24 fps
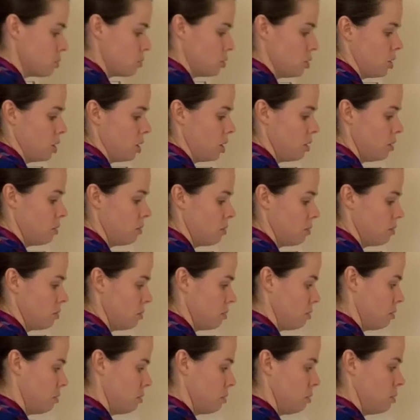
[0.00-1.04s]
to
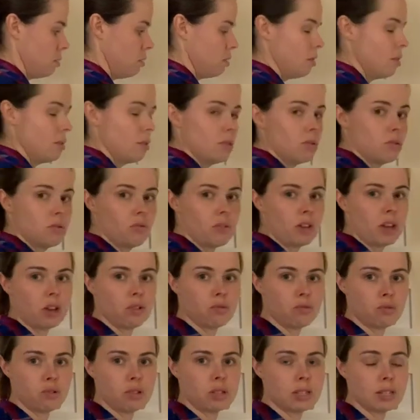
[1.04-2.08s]

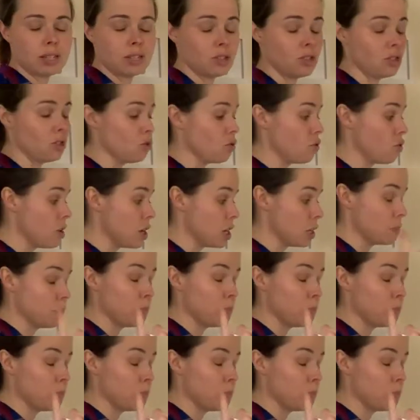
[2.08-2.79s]
360 degrees,